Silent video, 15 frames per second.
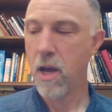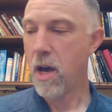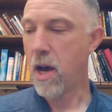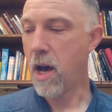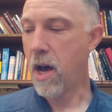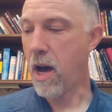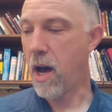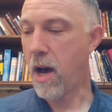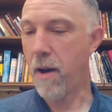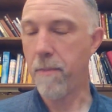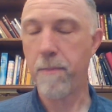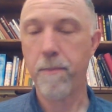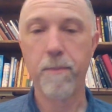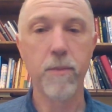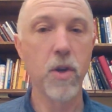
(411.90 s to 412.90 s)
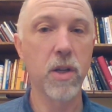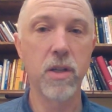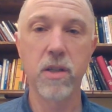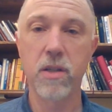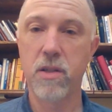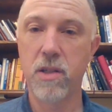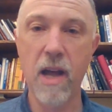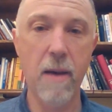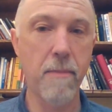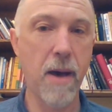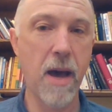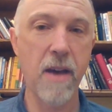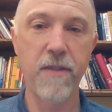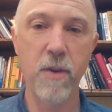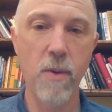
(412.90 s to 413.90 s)
Um, you can stop
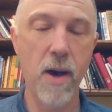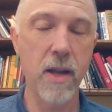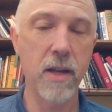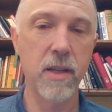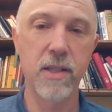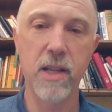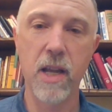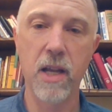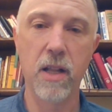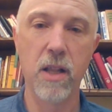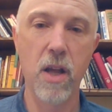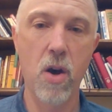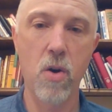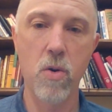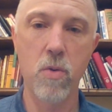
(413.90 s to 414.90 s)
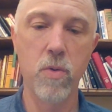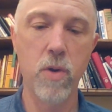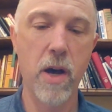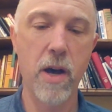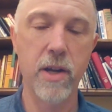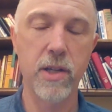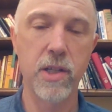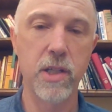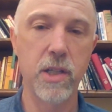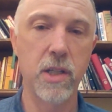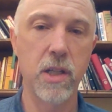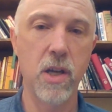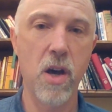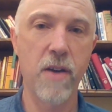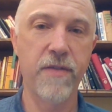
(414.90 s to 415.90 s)
by if you want and say hello. Uh, she's in
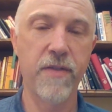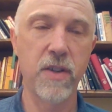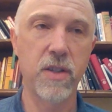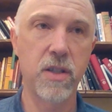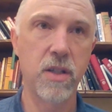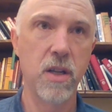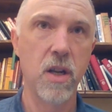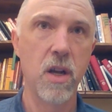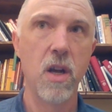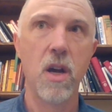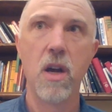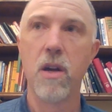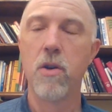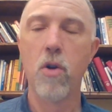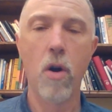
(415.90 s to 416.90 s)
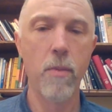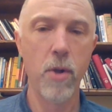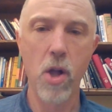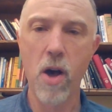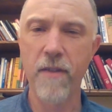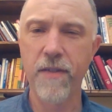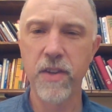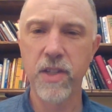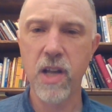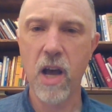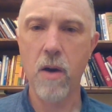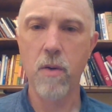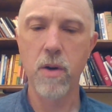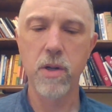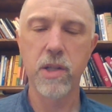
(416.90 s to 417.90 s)
the office, normal office
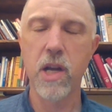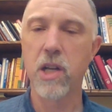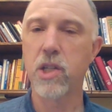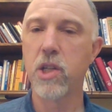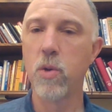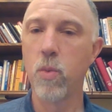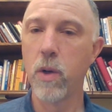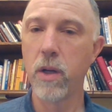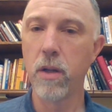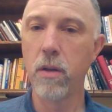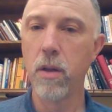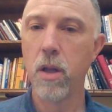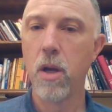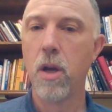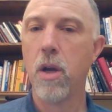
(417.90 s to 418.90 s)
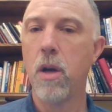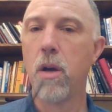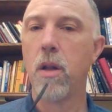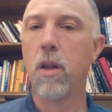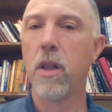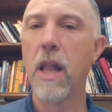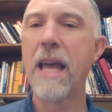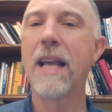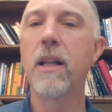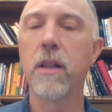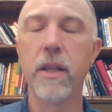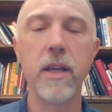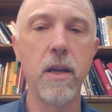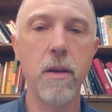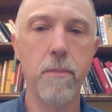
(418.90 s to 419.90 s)
hours. Uh, she will
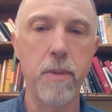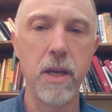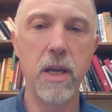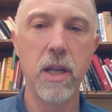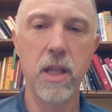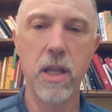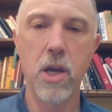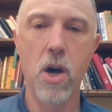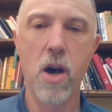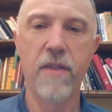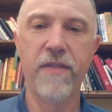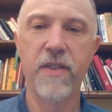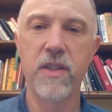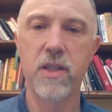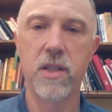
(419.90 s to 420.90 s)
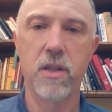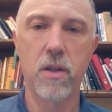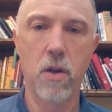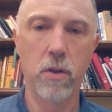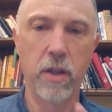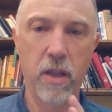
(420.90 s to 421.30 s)
likely be in the office only